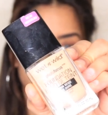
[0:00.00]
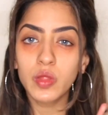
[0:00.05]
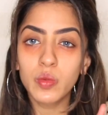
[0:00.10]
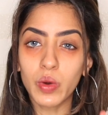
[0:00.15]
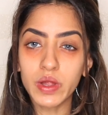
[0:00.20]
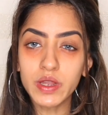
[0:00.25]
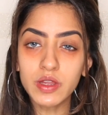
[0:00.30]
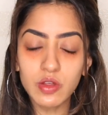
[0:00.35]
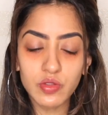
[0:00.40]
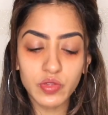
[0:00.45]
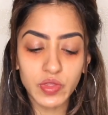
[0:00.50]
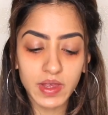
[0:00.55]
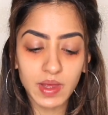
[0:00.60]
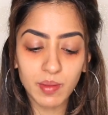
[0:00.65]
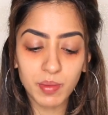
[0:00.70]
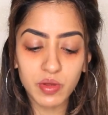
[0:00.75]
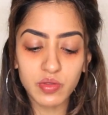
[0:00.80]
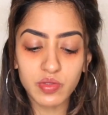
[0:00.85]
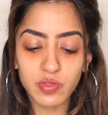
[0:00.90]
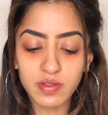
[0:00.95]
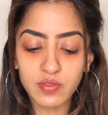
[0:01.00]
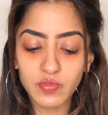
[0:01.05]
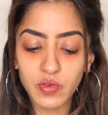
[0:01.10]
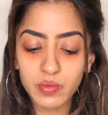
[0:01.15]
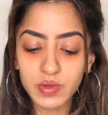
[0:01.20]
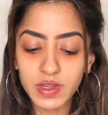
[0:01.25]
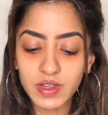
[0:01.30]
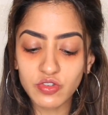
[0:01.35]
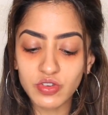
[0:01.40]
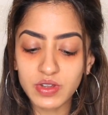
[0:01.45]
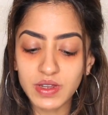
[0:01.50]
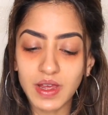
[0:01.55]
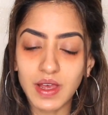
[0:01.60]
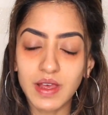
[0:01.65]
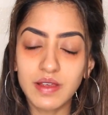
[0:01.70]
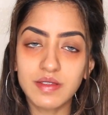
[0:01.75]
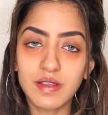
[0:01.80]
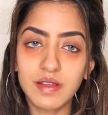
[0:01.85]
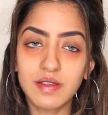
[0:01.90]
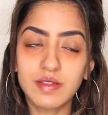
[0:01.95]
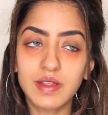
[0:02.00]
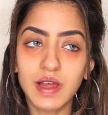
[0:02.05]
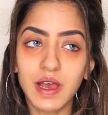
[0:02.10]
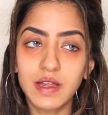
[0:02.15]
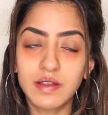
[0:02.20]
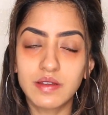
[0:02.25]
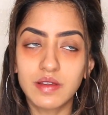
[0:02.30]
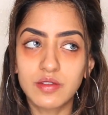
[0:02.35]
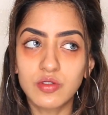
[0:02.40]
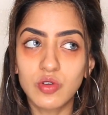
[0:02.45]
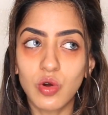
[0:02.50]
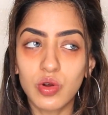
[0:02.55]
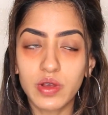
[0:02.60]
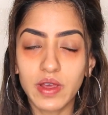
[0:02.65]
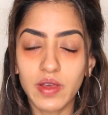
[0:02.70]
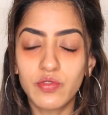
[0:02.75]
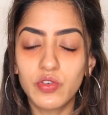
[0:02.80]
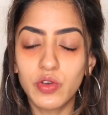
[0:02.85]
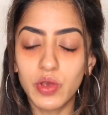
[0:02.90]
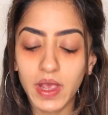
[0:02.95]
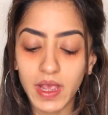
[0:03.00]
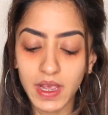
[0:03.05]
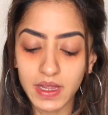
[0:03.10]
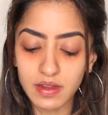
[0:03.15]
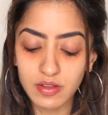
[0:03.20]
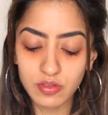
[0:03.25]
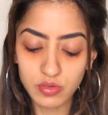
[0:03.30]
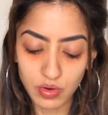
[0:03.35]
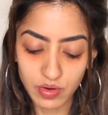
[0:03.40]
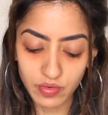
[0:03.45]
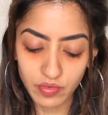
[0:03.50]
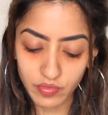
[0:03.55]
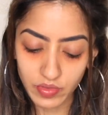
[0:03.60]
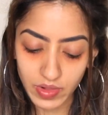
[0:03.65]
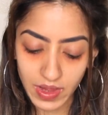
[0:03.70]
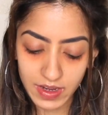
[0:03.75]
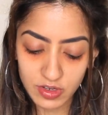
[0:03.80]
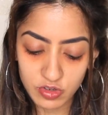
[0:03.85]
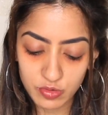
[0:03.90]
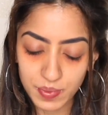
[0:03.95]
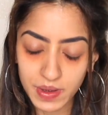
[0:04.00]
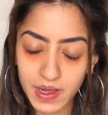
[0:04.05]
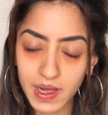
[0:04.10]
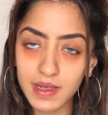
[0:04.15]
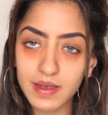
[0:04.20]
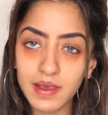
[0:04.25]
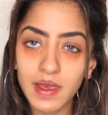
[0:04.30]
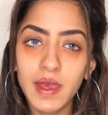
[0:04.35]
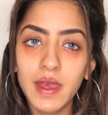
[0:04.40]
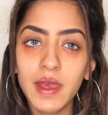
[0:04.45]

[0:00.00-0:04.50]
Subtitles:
One good thing about this foundation is that it does not give you any sort of flashback.